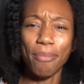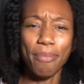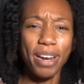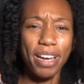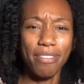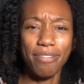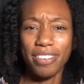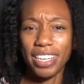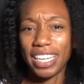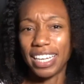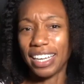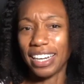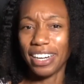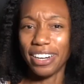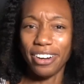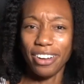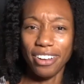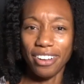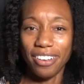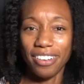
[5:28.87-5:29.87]
I'm not vegan
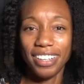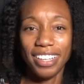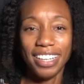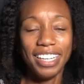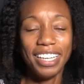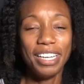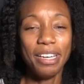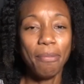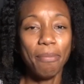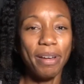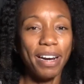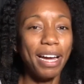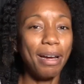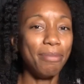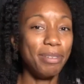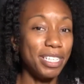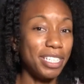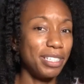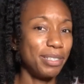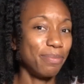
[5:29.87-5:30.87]
at all, but
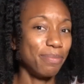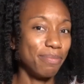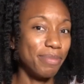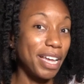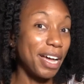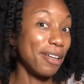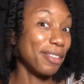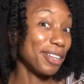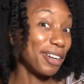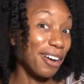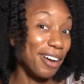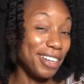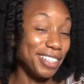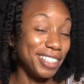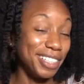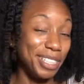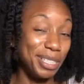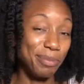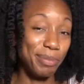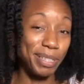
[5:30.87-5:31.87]
I'm just health
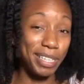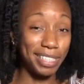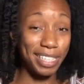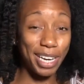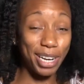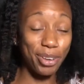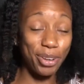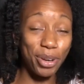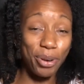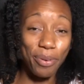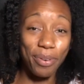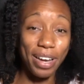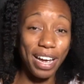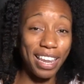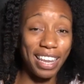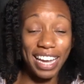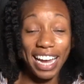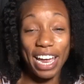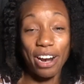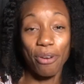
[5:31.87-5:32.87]
conscious because I don't know.
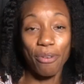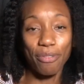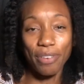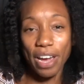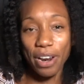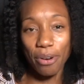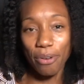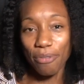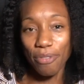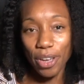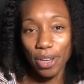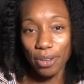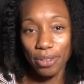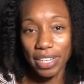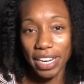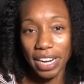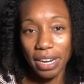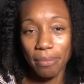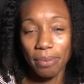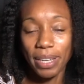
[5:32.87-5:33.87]
I don't follow
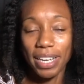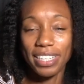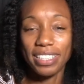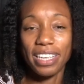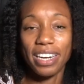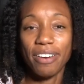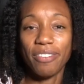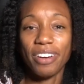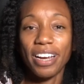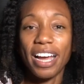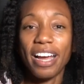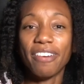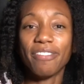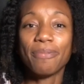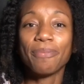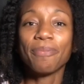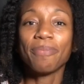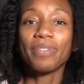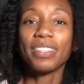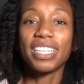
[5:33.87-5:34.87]
diet plans. I never have,
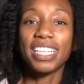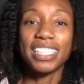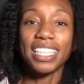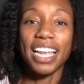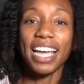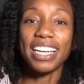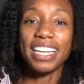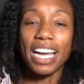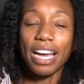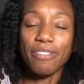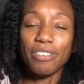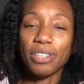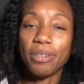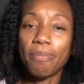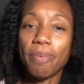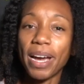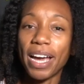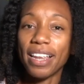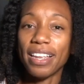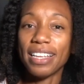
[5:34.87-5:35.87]
because I like to have
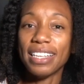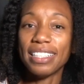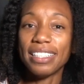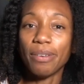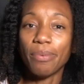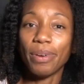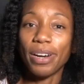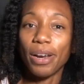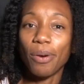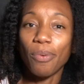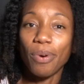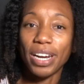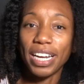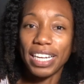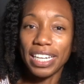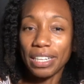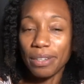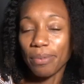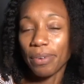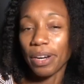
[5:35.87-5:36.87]
good balance. And when I want
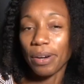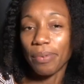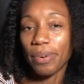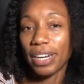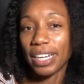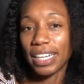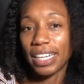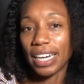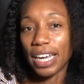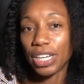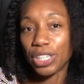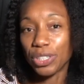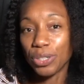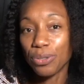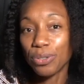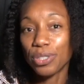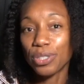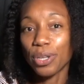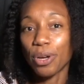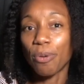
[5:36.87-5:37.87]
to eat what I want to eat, I
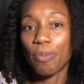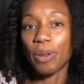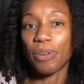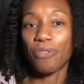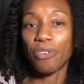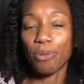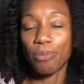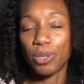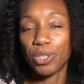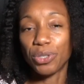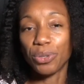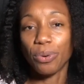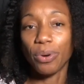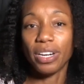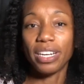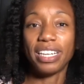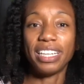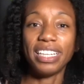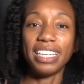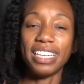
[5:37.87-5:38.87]
do so. But for the
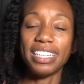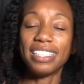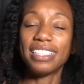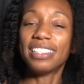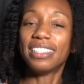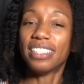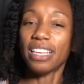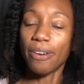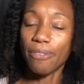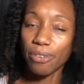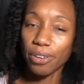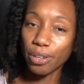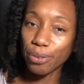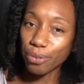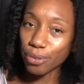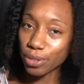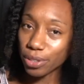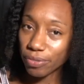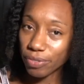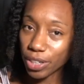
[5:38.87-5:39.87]
majority, it's definitely
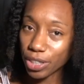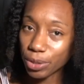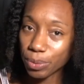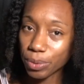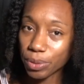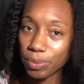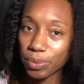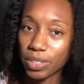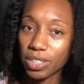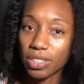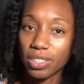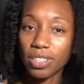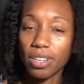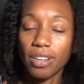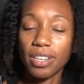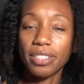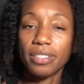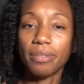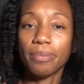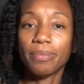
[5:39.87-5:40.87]
fruits and vegetables, which is
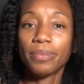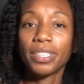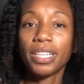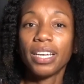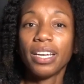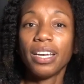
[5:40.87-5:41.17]
awesome.